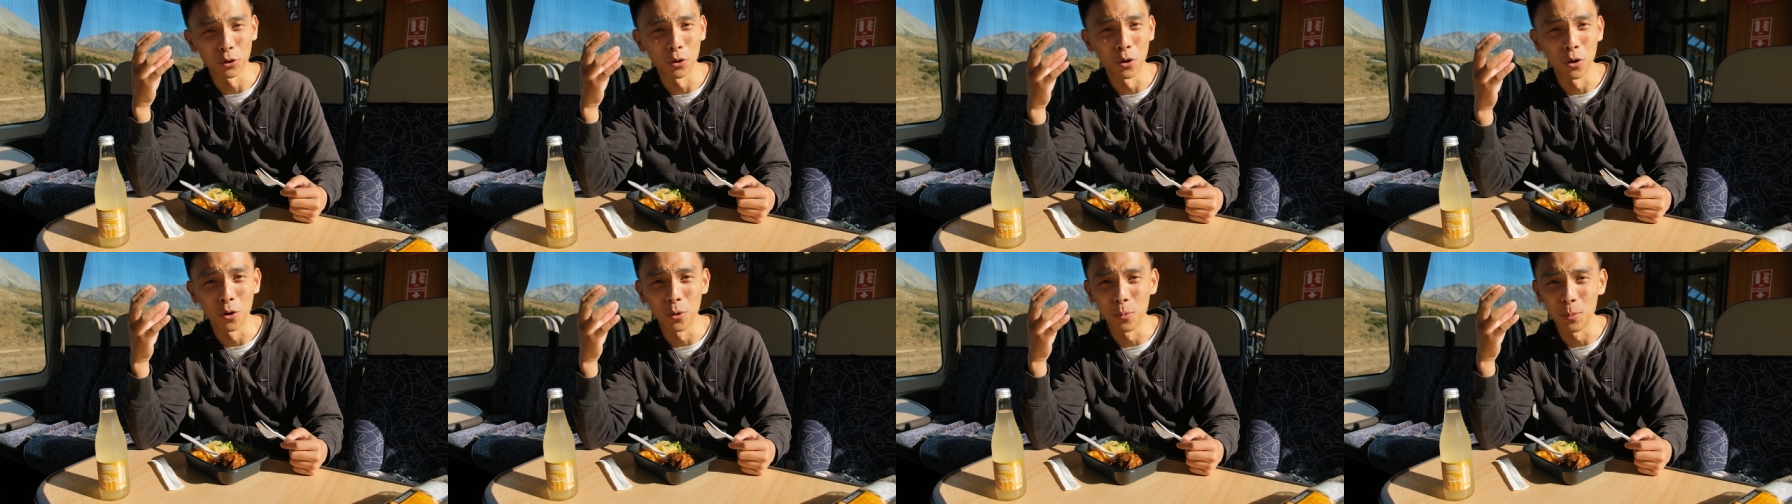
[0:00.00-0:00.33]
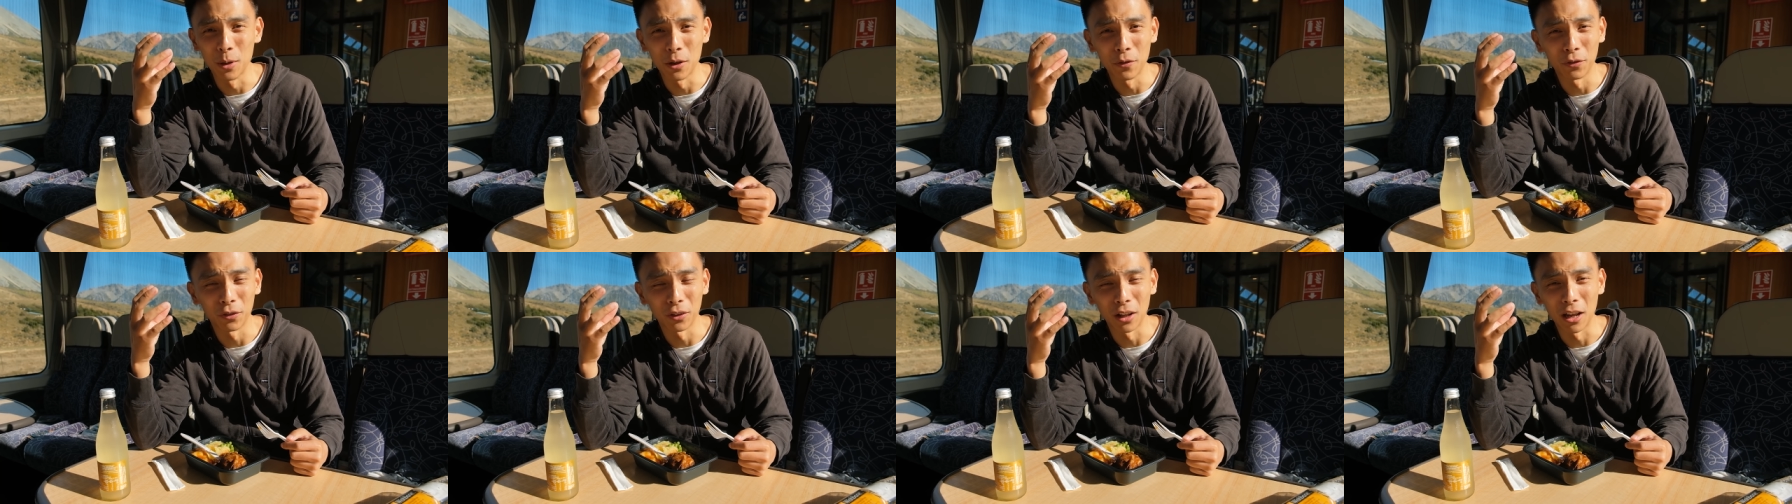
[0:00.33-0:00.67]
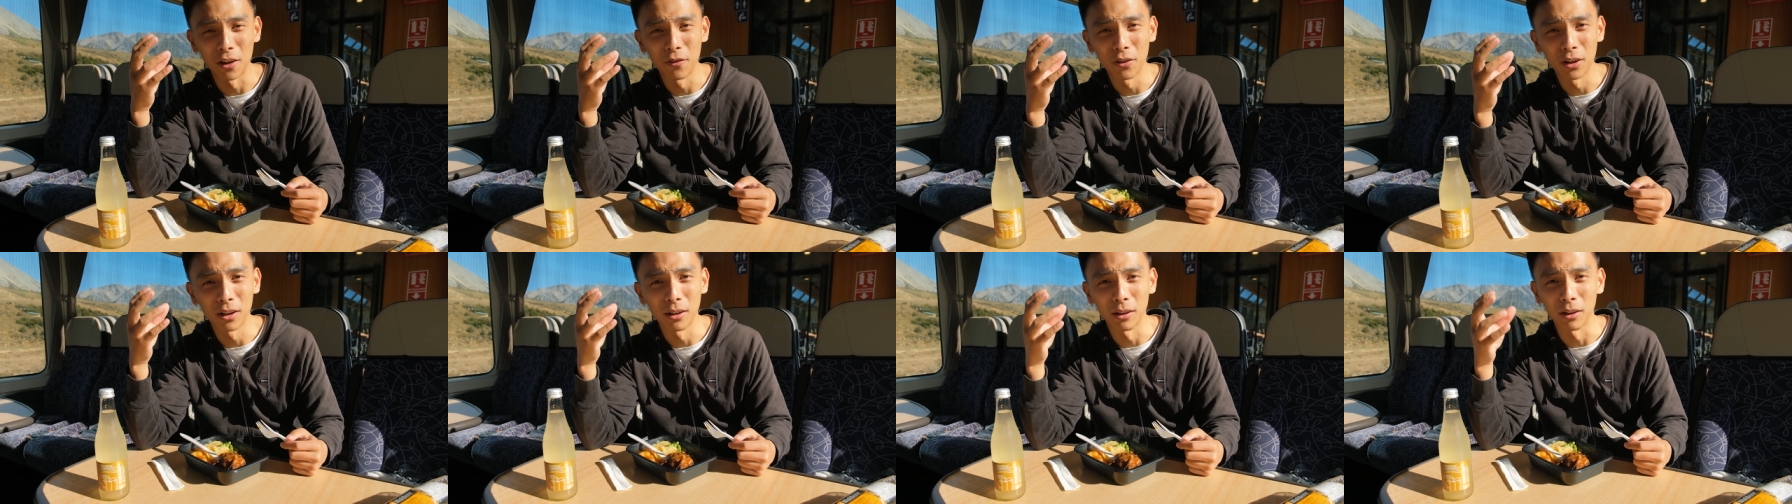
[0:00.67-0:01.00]
herby
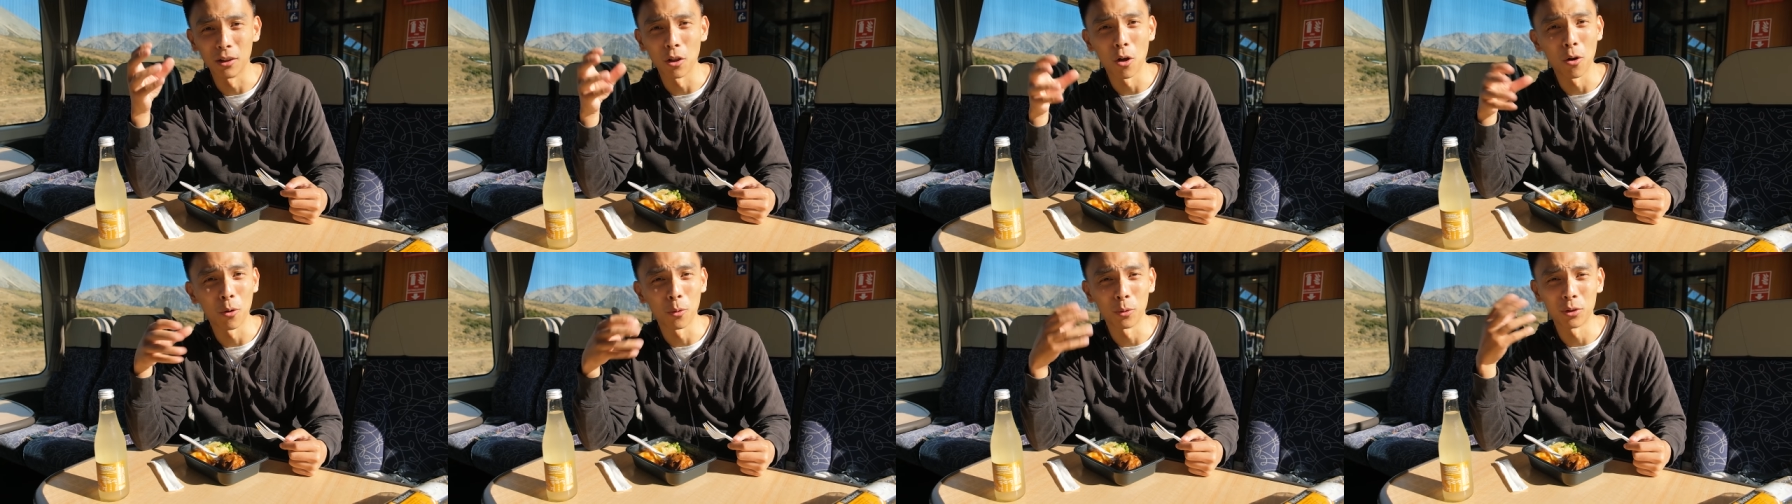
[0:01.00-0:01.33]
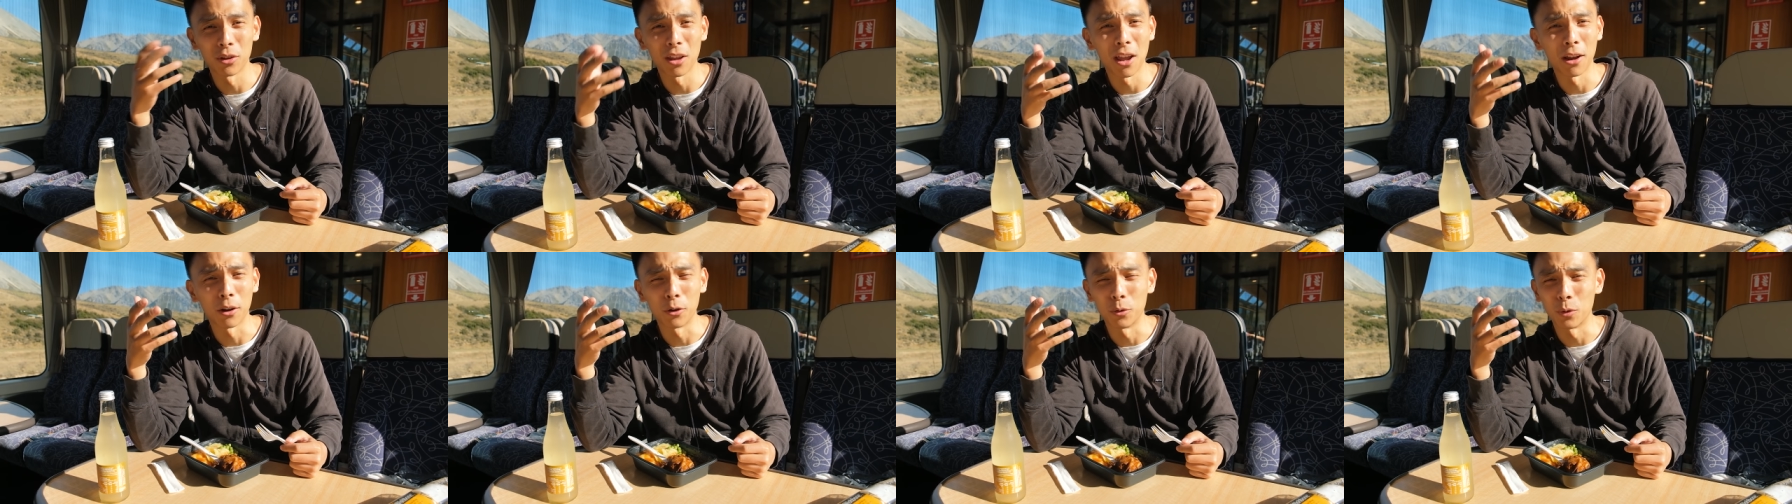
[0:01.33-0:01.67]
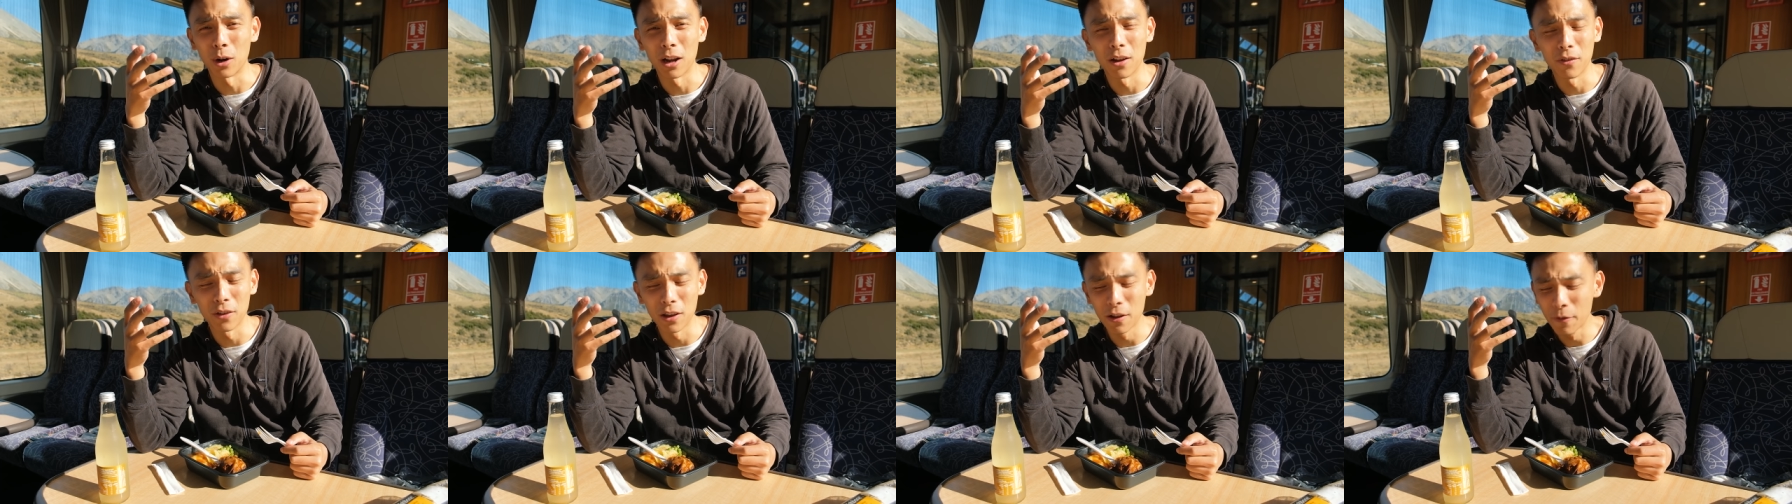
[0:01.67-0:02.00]
flavour along with that
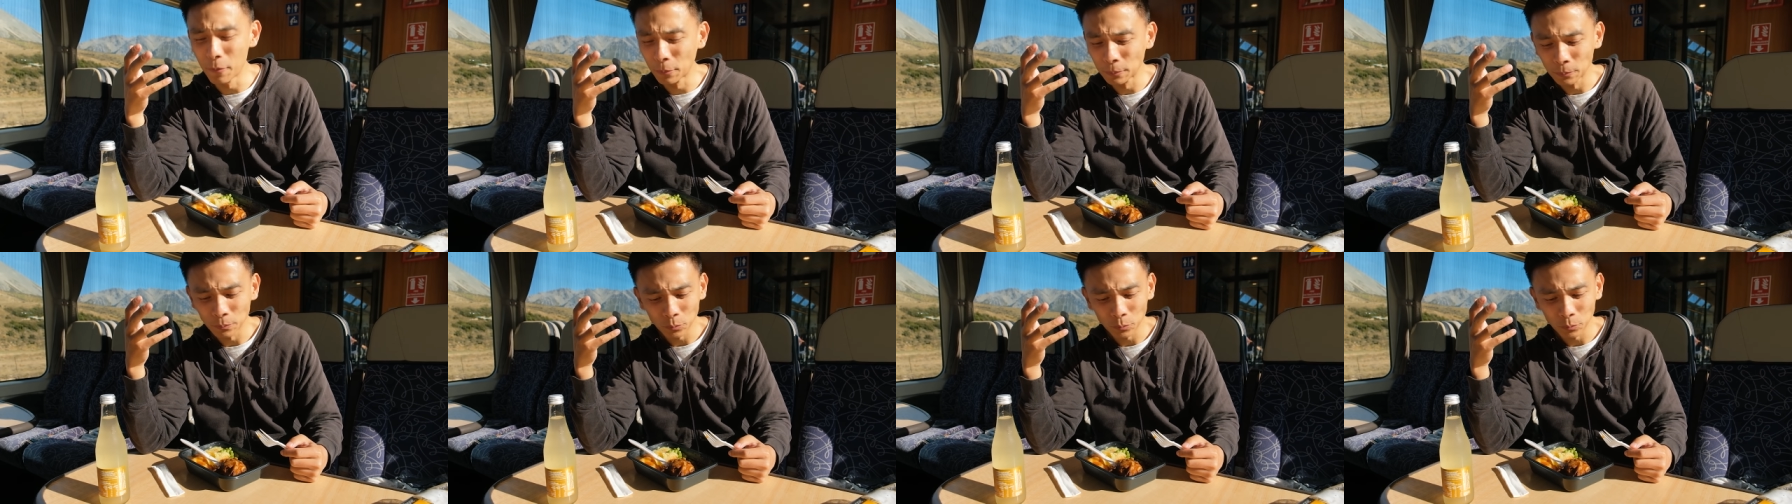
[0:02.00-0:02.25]
gravy.